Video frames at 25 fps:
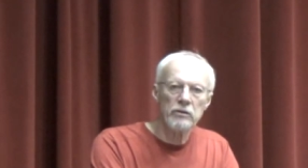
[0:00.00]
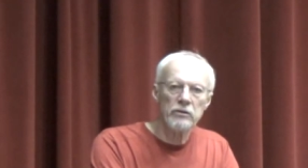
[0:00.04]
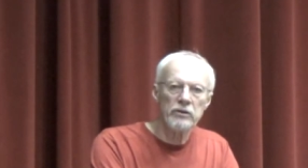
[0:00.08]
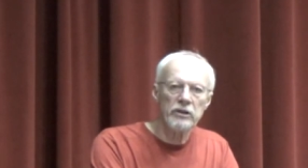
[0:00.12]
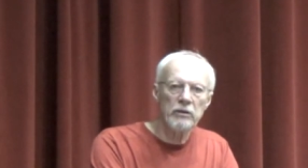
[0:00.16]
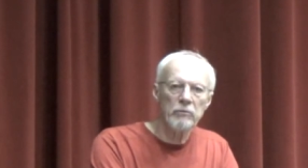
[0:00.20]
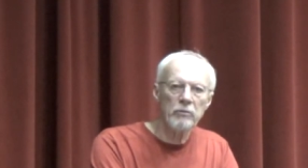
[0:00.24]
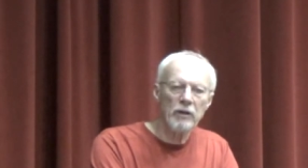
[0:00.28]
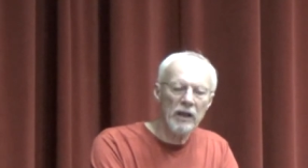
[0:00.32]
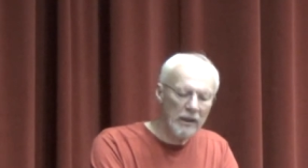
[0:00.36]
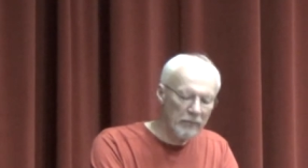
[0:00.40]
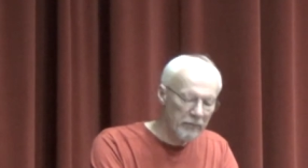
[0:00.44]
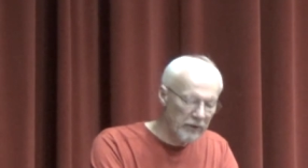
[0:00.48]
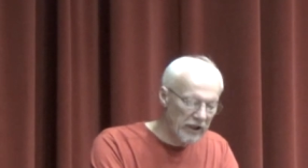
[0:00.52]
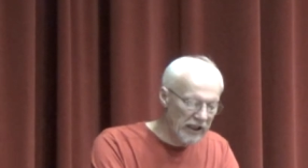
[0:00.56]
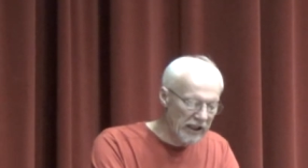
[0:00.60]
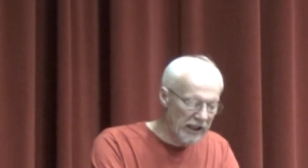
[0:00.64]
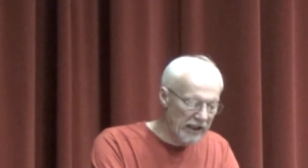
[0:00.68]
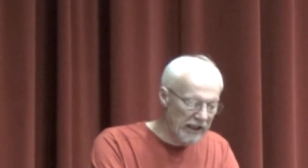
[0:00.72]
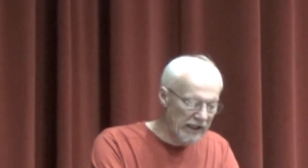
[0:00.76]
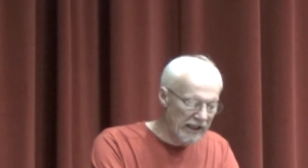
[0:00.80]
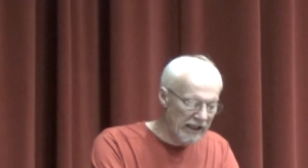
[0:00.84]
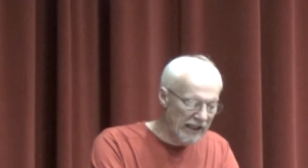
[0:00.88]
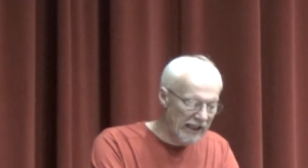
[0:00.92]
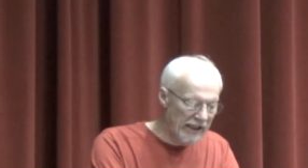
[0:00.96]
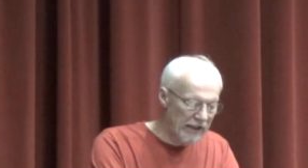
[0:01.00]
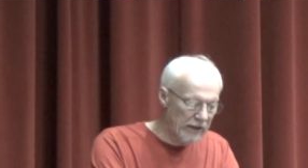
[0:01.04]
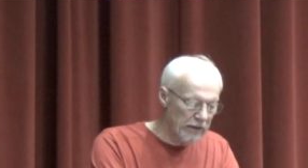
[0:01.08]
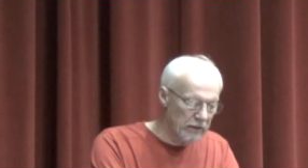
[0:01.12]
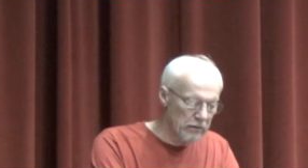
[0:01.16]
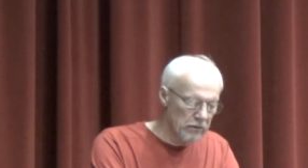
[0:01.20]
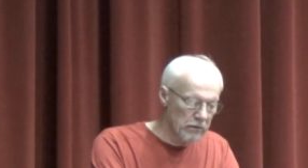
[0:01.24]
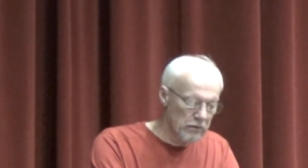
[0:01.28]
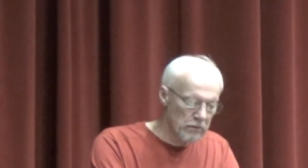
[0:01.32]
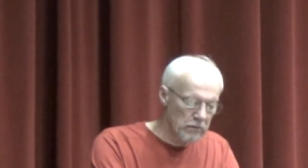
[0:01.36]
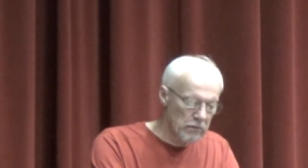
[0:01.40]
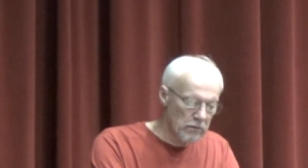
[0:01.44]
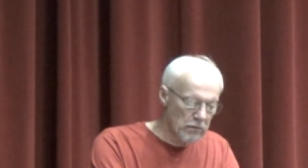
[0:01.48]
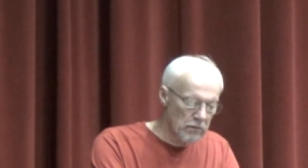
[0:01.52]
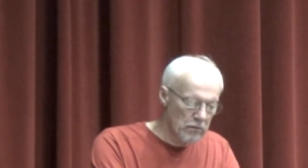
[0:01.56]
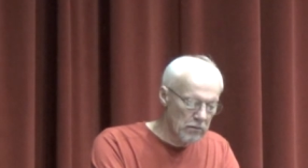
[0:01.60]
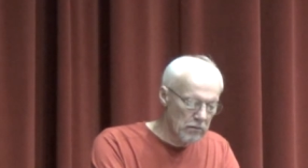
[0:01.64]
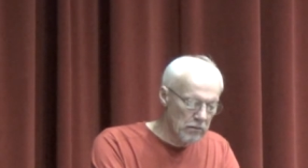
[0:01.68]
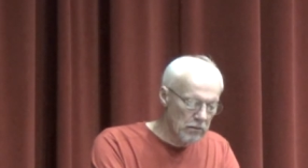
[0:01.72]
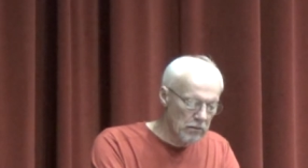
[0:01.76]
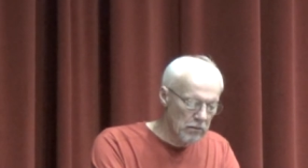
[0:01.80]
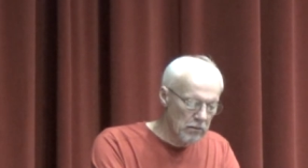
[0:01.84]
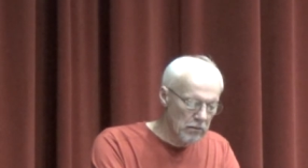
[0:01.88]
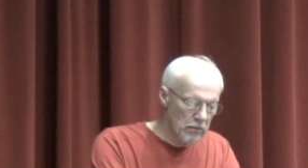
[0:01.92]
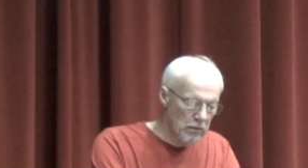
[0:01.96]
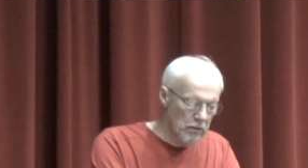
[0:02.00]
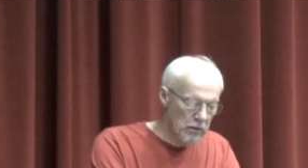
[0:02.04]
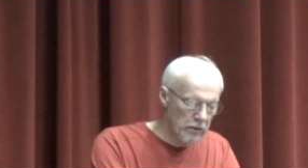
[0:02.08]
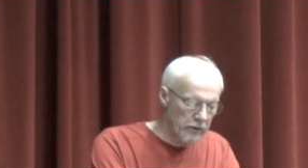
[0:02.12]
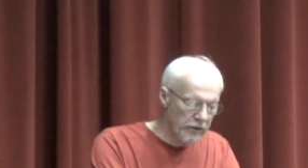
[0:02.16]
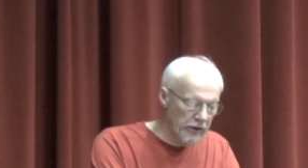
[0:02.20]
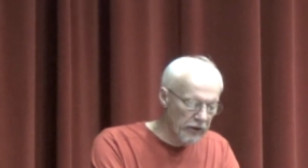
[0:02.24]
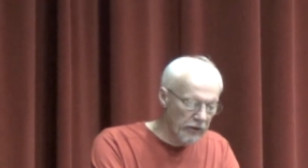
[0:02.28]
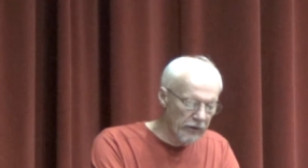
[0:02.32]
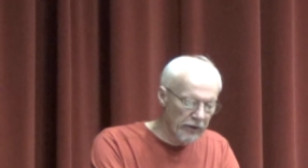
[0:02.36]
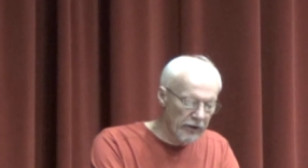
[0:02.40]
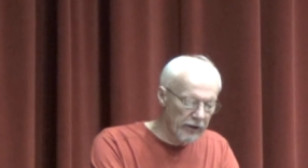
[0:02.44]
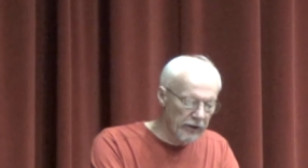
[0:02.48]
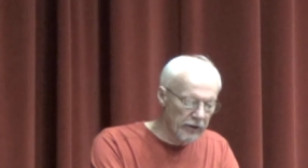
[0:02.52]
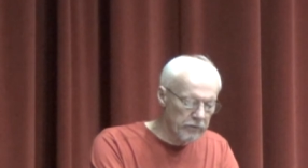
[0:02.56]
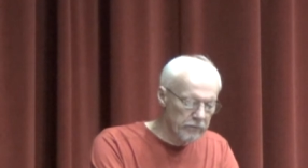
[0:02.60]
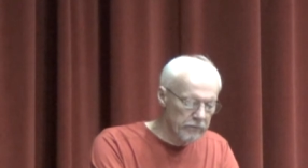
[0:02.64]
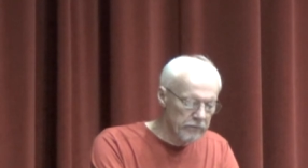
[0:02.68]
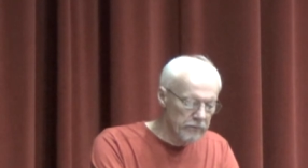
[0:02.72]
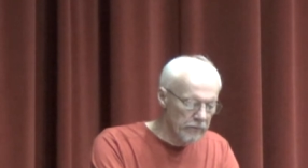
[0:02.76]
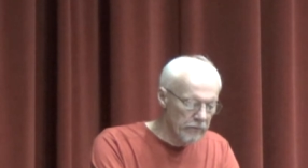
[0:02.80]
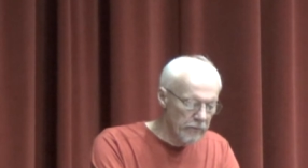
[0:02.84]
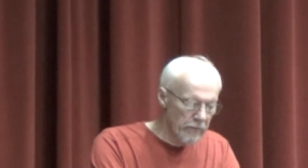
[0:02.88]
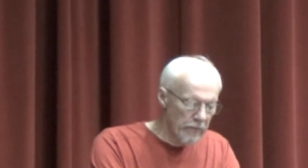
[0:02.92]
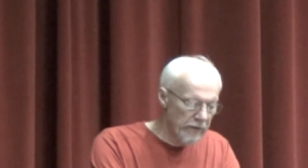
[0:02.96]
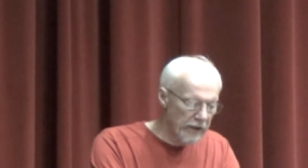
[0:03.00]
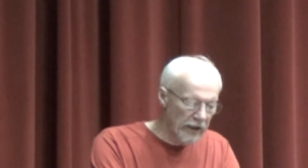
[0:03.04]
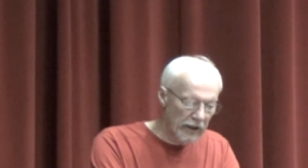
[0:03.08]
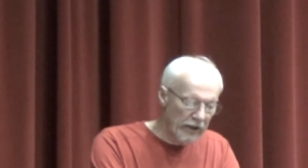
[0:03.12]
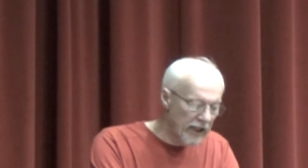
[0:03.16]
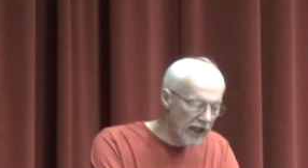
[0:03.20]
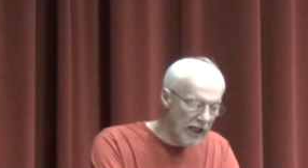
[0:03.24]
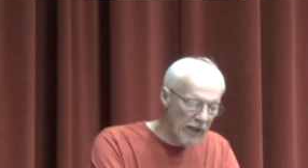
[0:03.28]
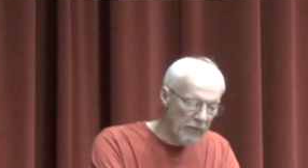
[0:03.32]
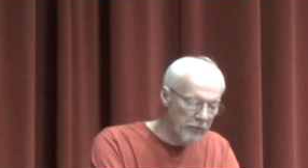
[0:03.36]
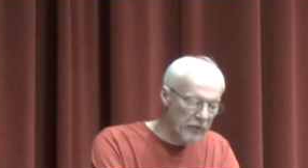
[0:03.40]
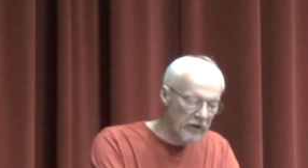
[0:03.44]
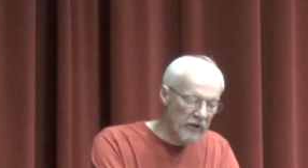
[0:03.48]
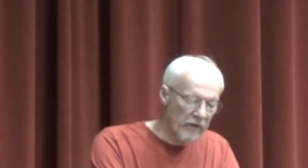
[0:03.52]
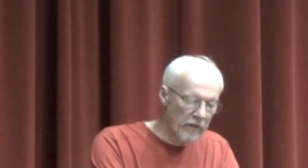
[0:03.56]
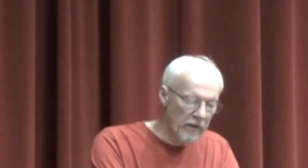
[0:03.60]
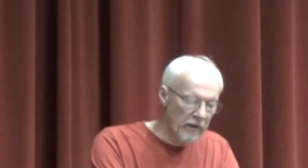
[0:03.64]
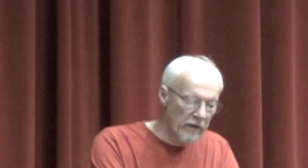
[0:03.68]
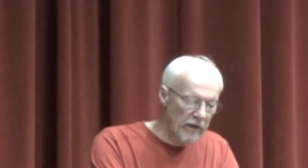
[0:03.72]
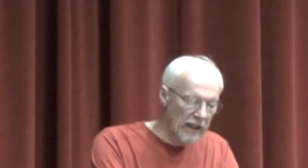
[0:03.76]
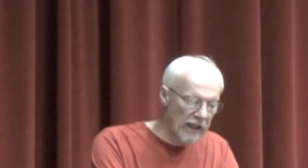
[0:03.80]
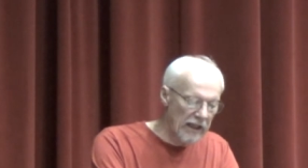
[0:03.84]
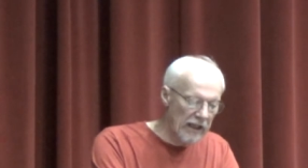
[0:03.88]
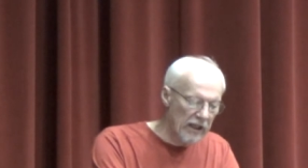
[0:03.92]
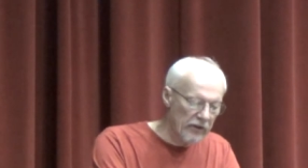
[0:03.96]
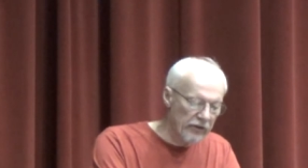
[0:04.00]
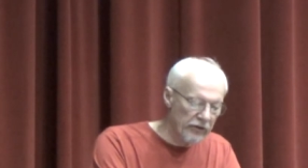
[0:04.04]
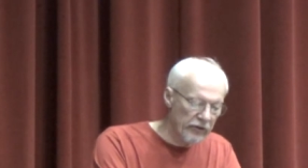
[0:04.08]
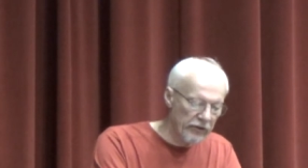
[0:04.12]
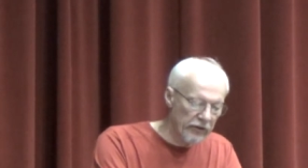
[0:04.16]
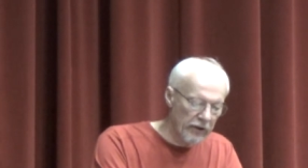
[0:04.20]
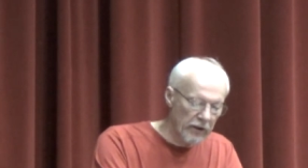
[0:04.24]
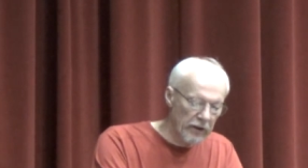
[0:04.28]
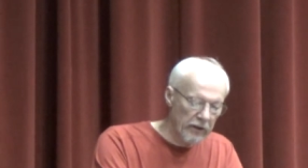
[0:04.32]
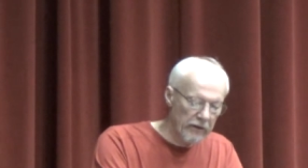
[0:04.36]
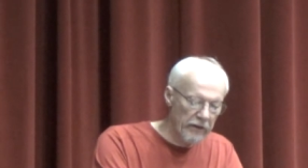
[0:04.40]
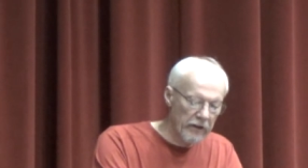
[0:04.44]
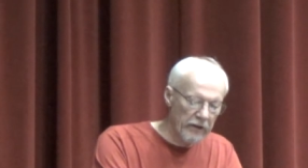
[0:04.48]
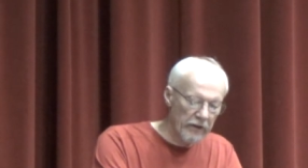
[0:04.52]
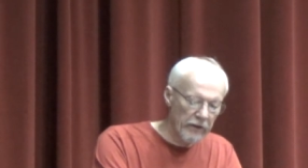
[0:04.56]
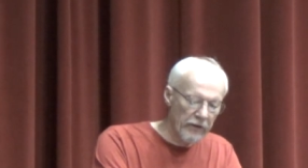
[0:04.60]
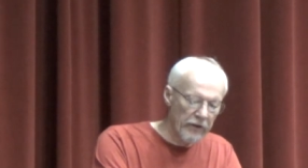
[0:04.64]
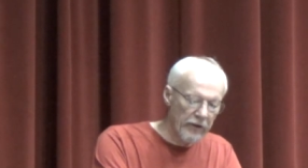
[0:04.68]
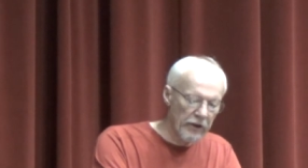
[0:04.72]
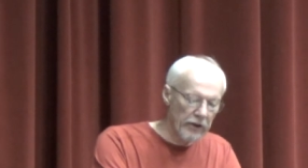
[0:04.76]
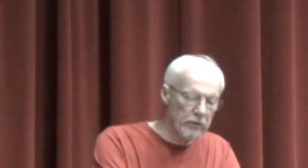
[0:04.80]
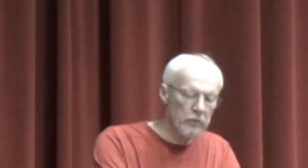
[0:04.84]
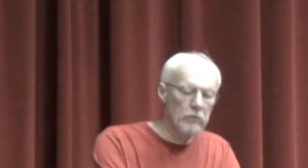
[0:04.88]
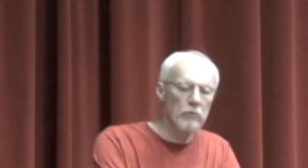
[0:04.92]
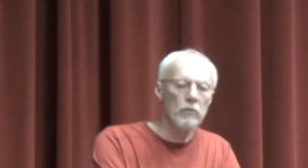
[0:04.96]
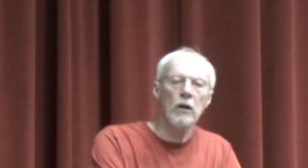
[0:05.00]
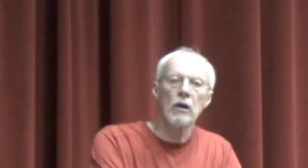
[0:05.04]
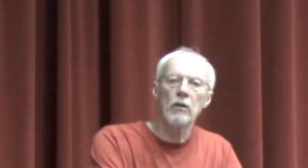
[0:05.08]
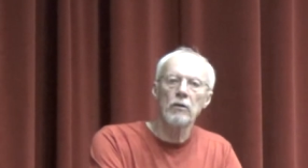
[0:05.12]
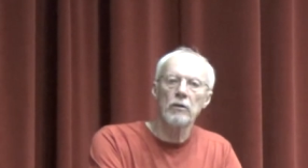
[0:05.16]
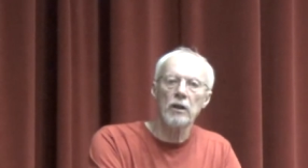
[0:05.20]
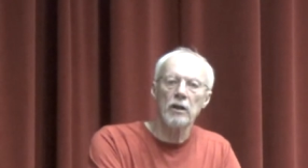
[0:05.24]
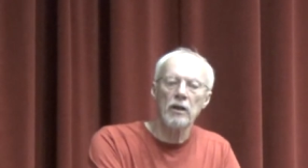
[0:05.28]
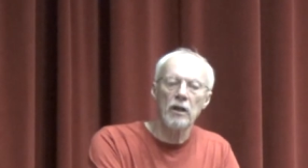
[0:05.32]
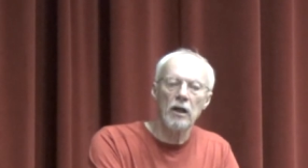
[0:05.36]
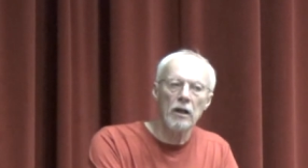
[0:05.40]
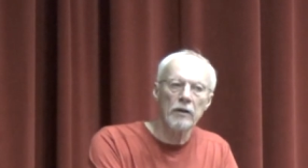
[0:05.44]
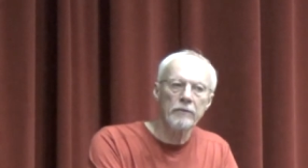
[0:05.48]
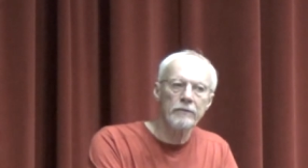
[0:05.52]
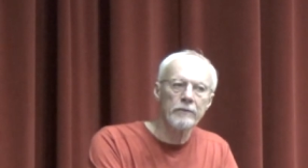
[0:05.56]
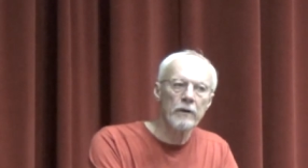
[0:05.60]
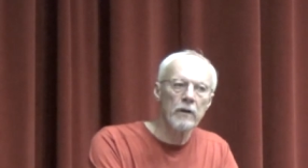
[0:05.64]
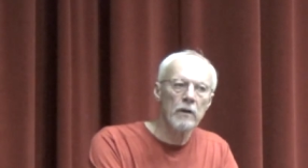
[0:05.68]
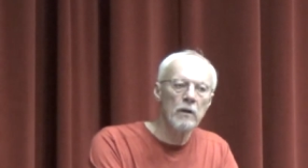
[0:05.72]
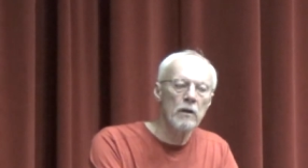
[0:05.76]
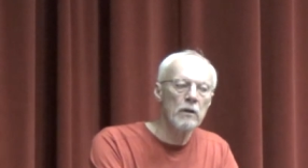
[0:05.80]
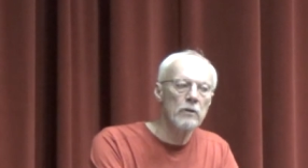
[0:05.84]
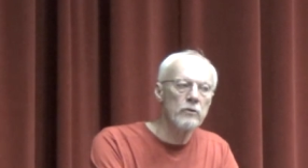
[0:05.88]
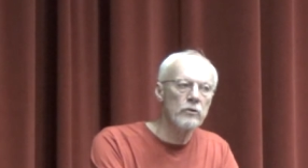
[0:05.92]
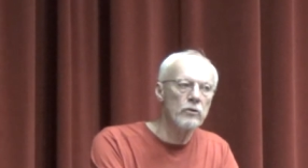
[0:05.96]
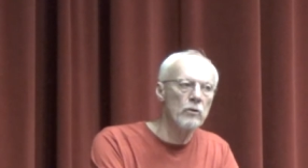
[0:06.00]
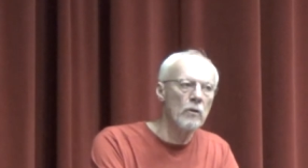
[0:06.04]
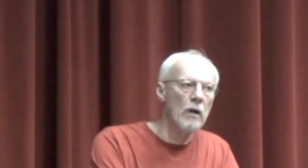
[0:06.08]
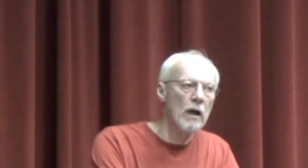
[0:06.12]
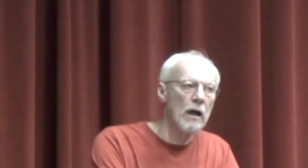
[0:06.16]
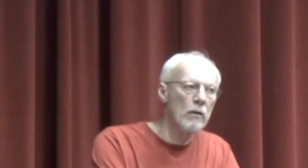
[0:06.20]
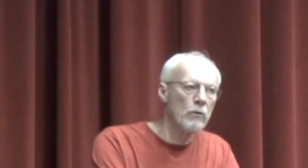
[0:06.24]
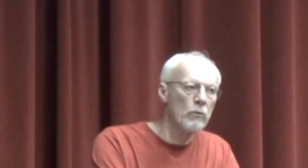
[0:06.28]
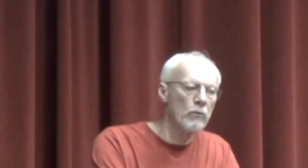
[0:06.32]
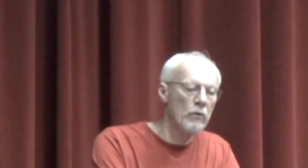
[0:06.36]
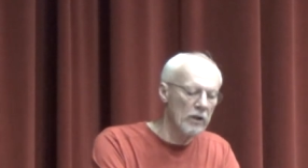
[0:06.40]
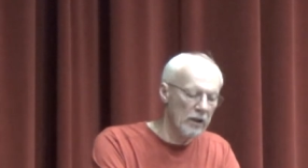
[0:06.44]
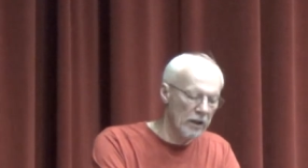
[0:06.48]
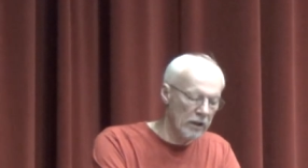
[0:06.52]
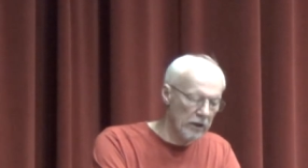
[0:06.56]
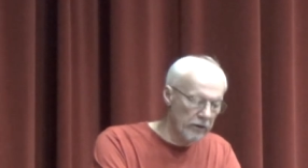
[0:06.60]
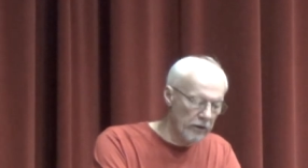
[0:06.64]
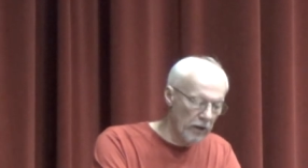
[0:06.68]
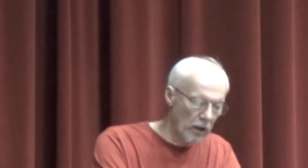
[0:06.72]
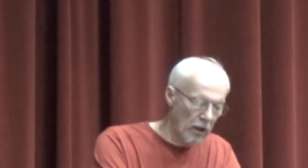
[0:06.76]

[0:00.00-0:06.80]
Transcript: See what I'm getting at? Until they're they're kept in the nest until they're grown enough to outrun a